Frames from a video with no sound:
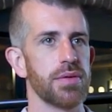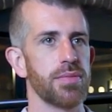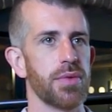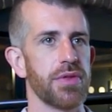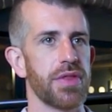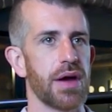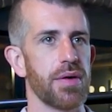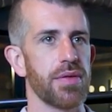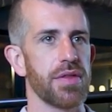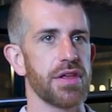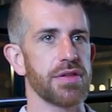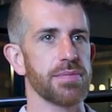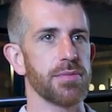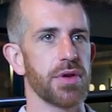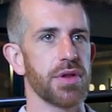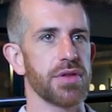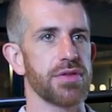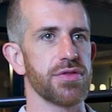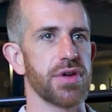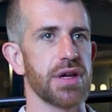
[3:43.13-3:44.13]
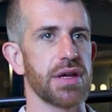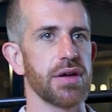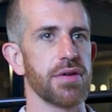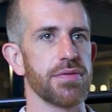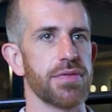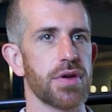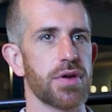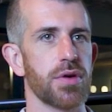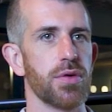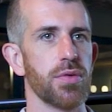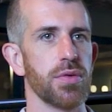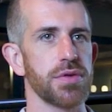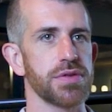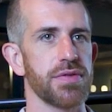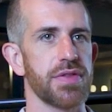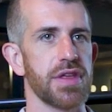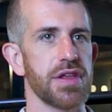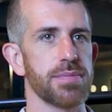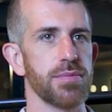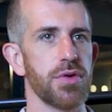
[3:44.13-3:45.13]
without this monitoring of the cause
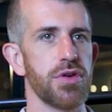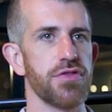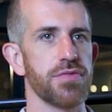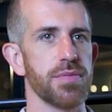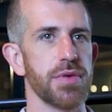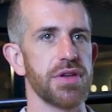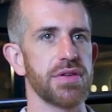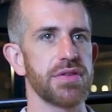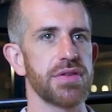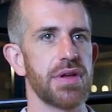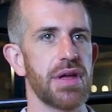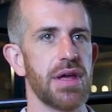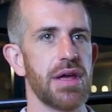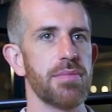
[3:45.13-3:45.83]
of this movement,